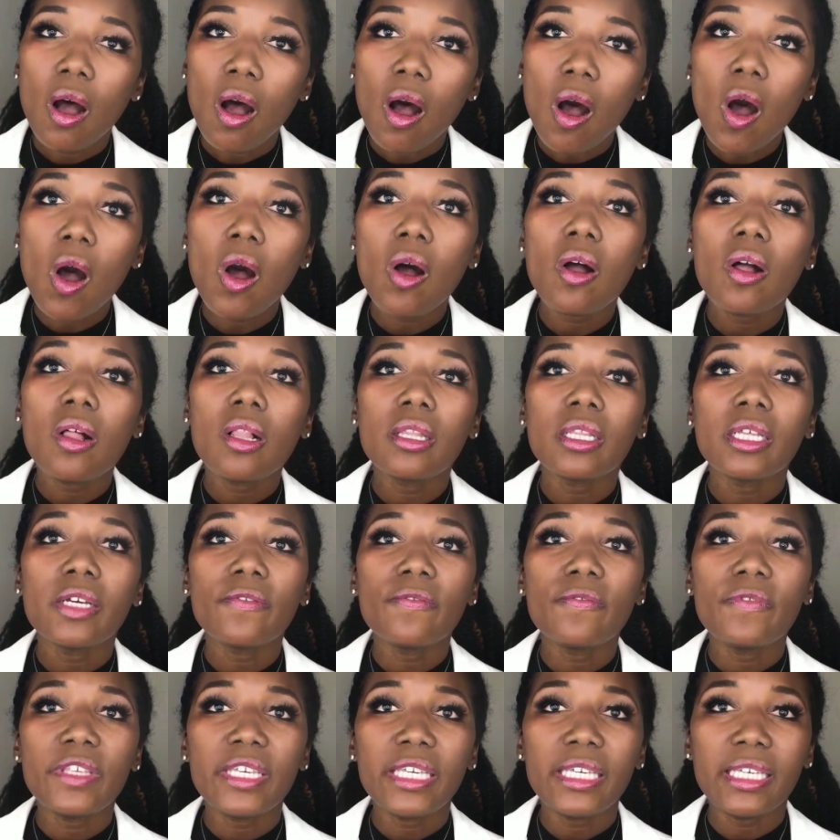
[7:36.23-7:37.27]
all of
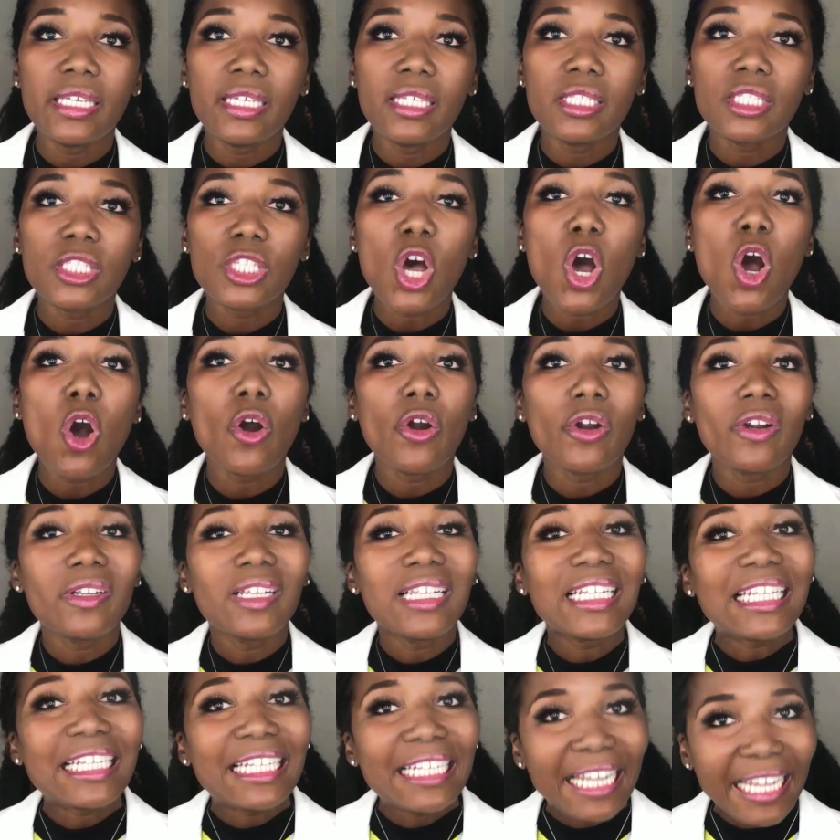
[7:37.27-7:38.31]
these are
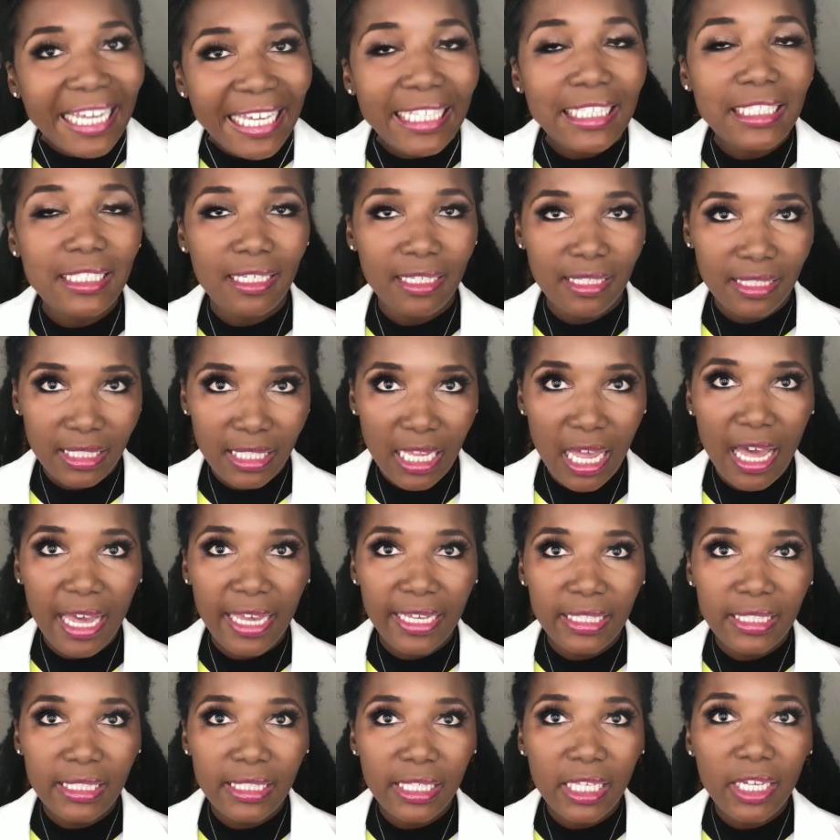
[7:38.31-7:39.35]
late
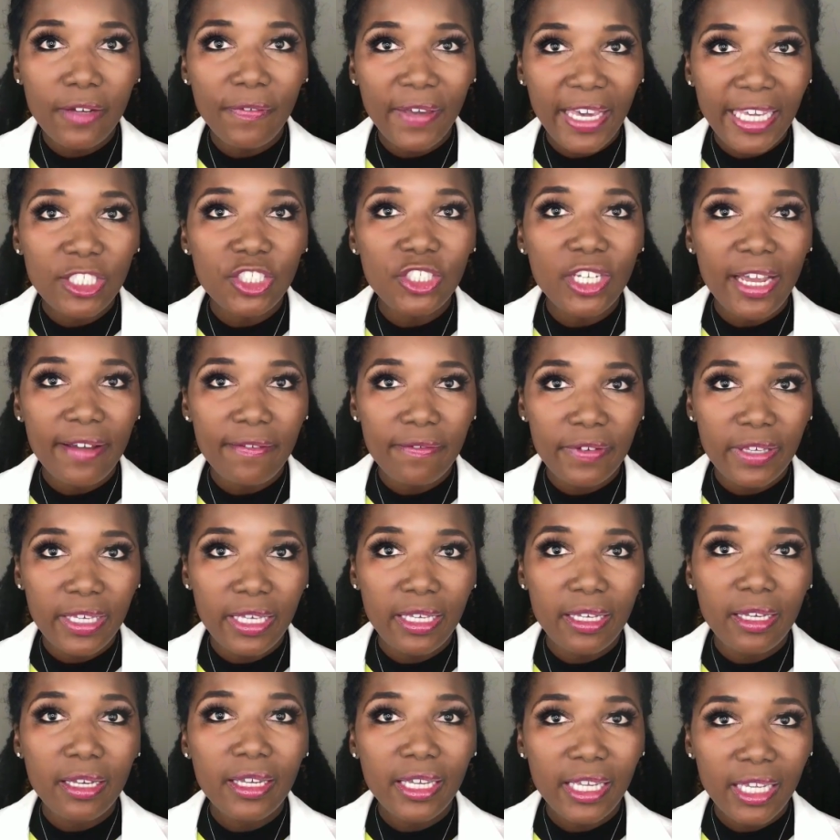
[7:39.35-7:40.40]
signs of HIV
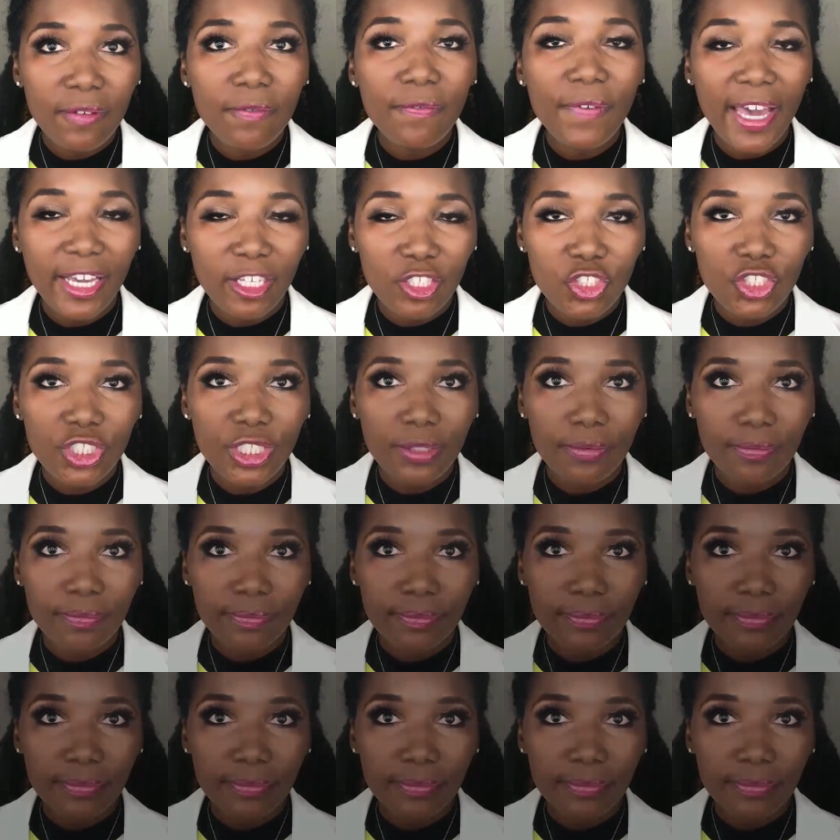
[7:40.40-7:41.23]
infection.